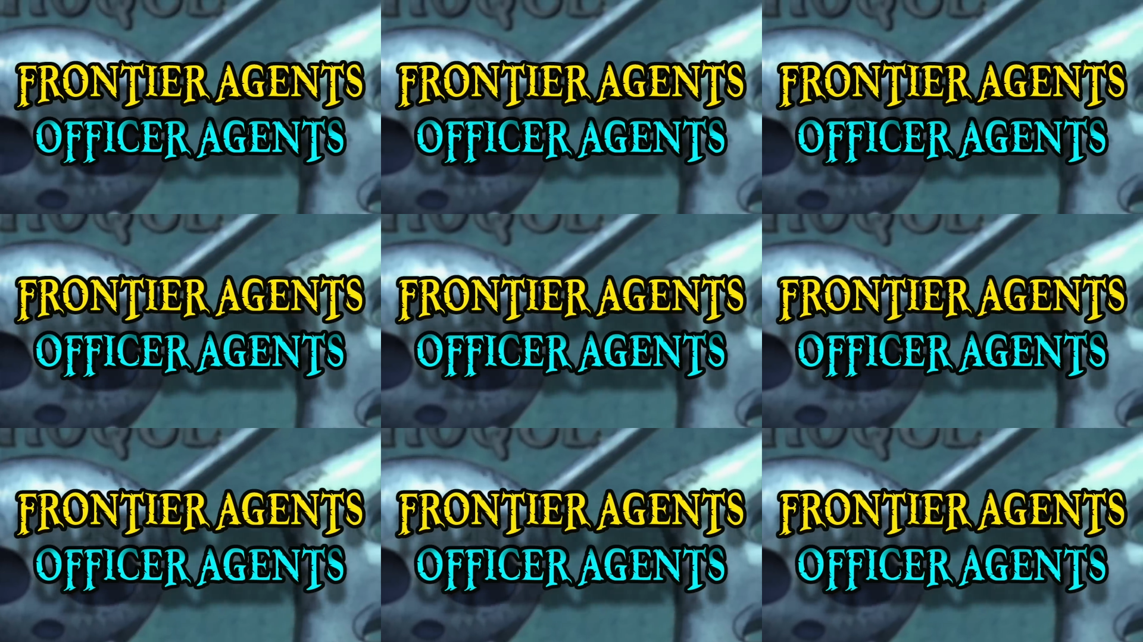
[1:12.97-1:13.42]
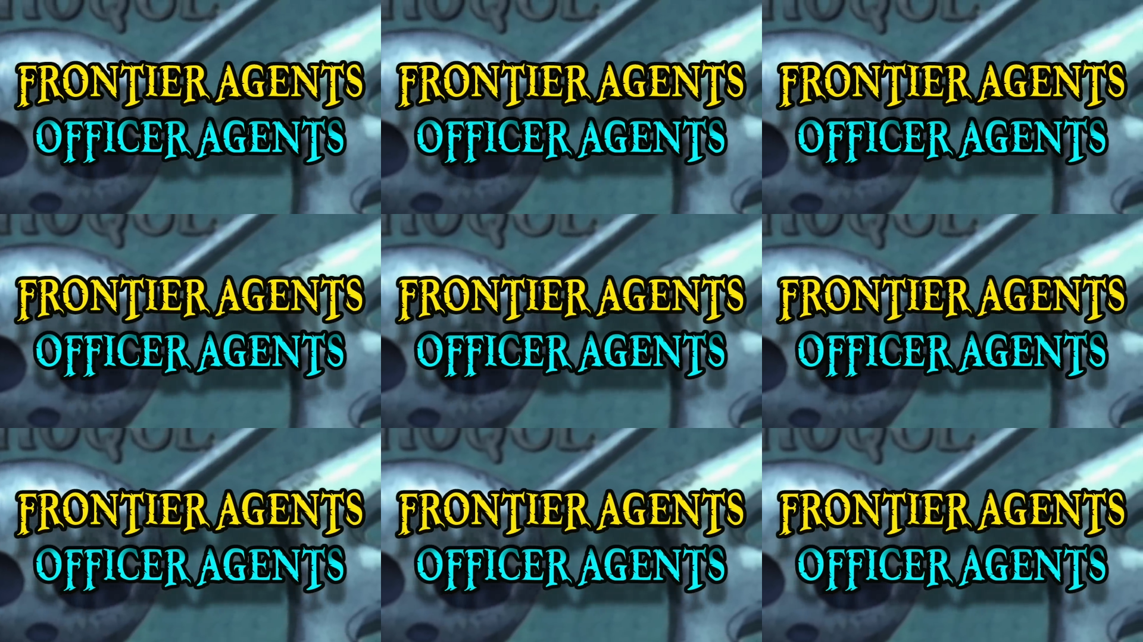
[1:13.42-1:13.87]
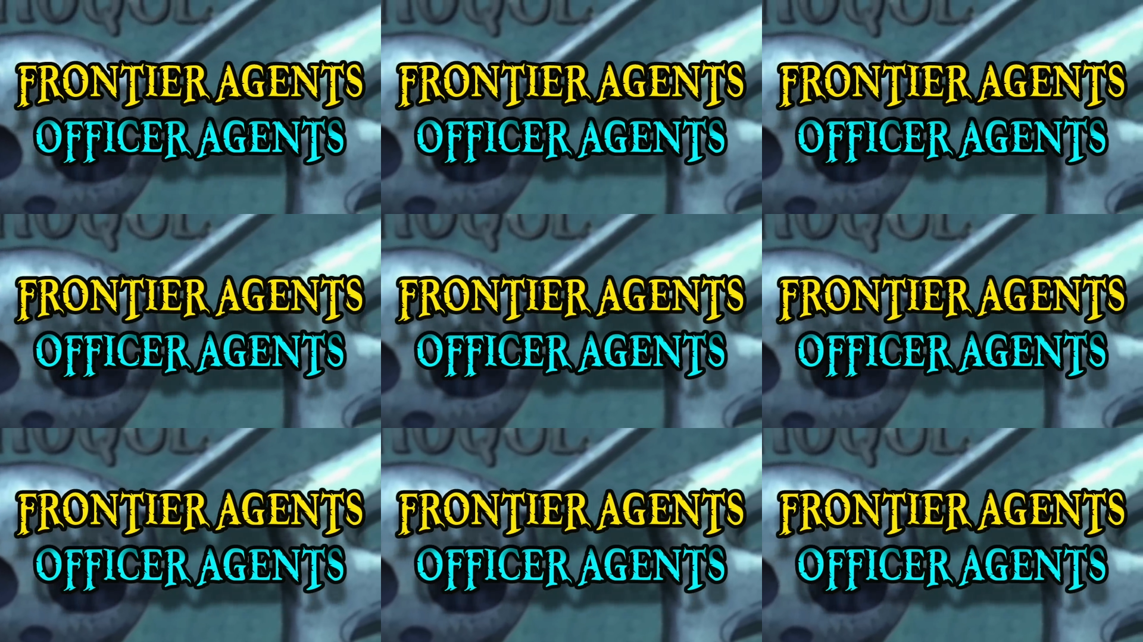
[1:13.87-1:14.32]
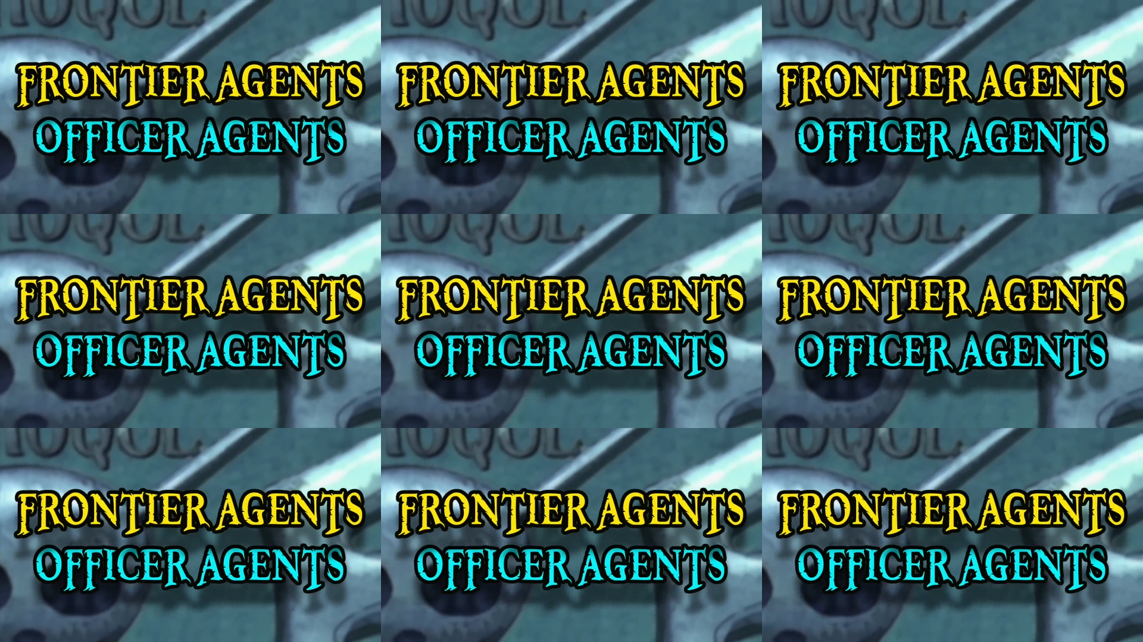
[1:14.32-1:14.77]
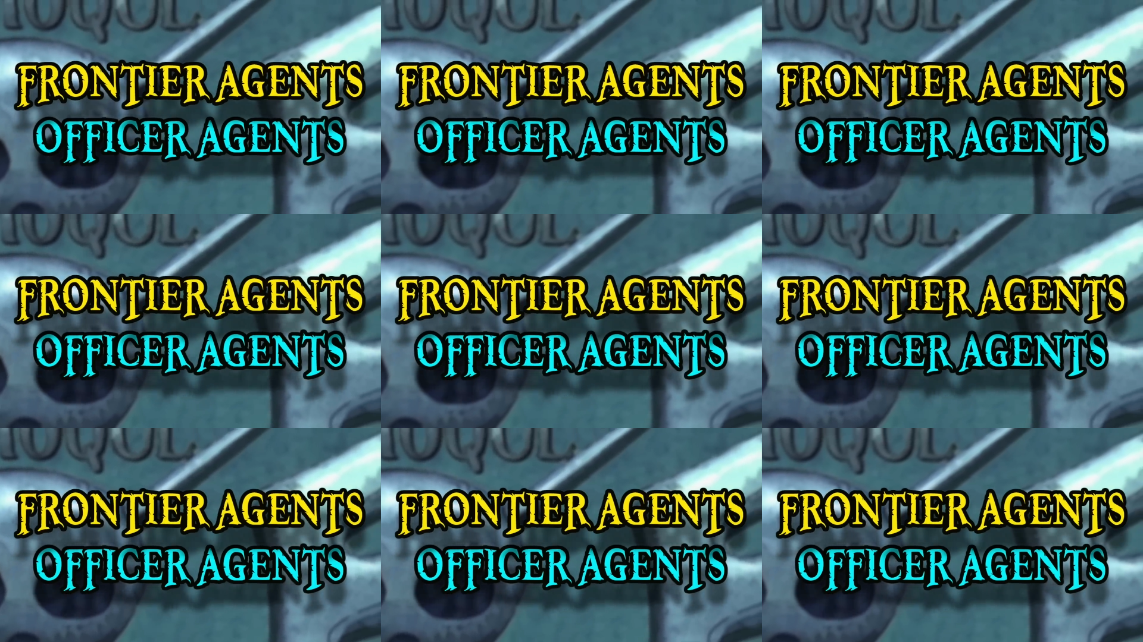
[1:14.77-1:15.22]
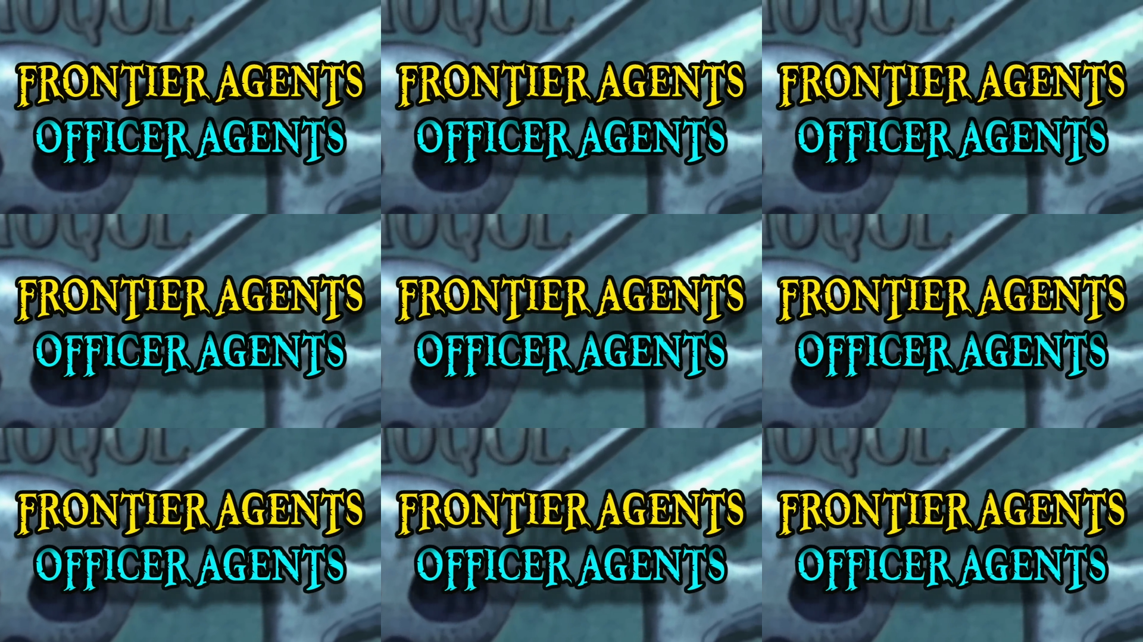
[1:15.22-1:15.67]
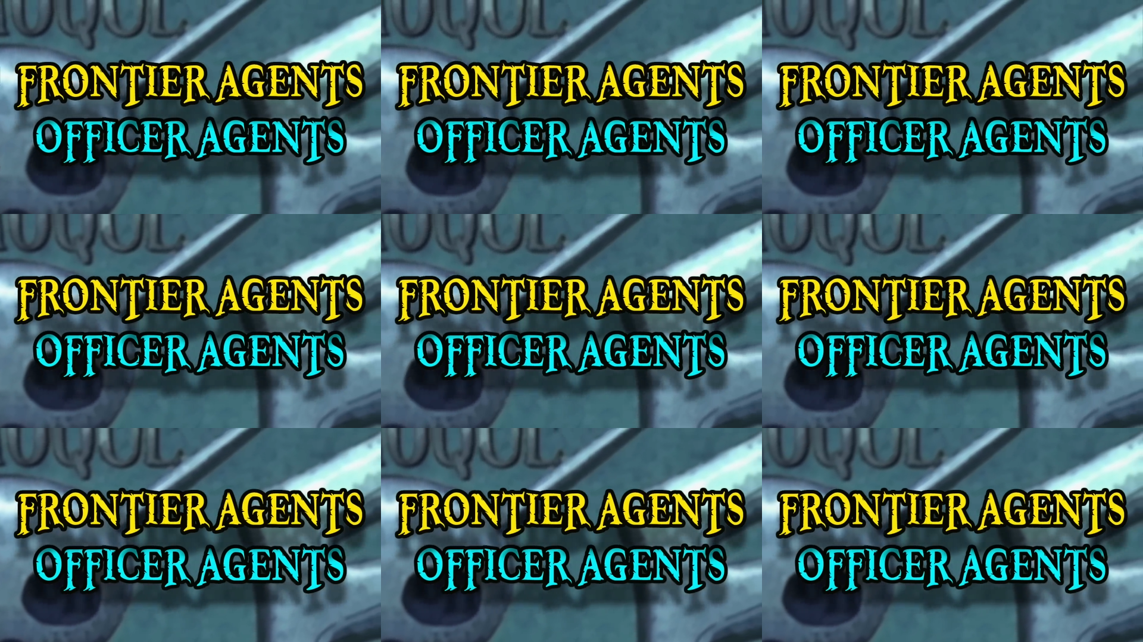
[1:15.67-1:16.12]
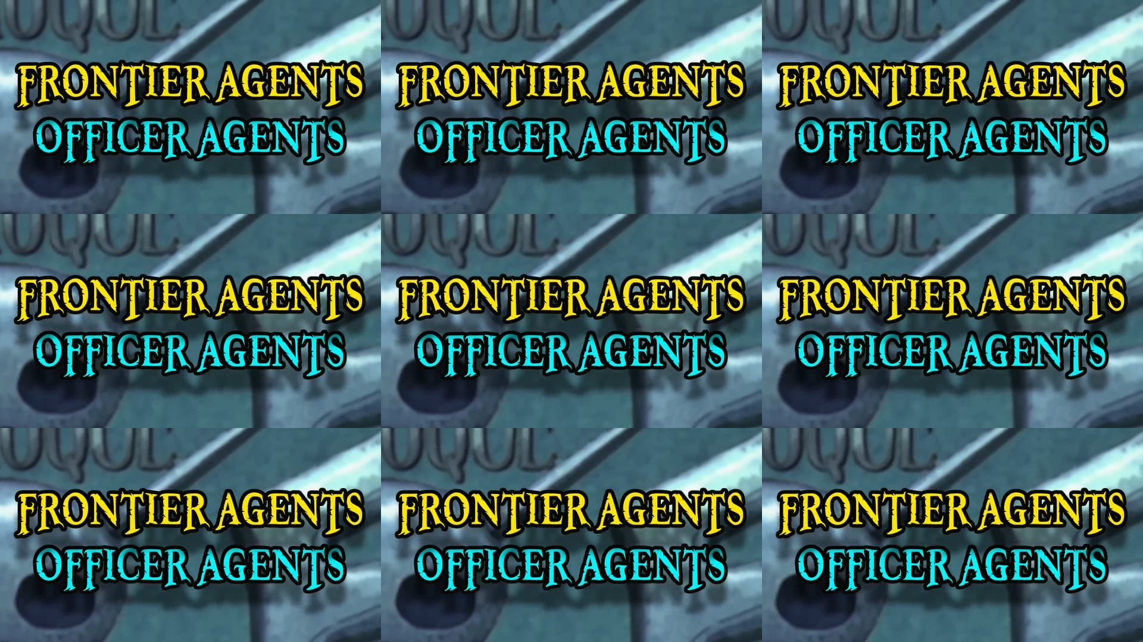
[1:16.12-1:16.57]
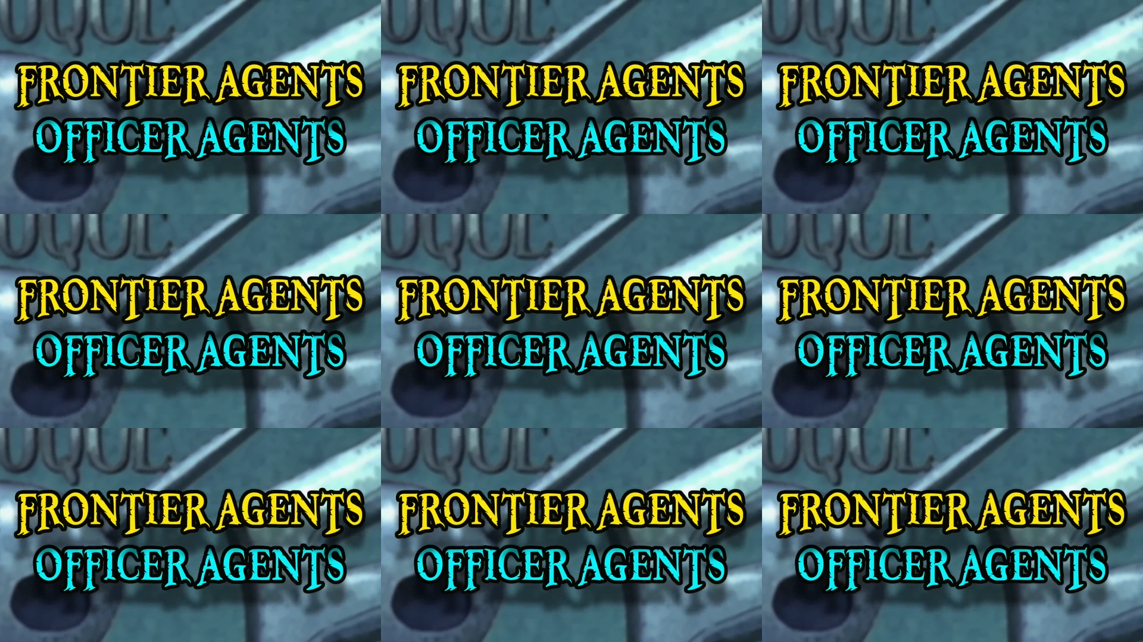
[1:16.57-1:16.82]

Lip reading: [unreadable: no face in view]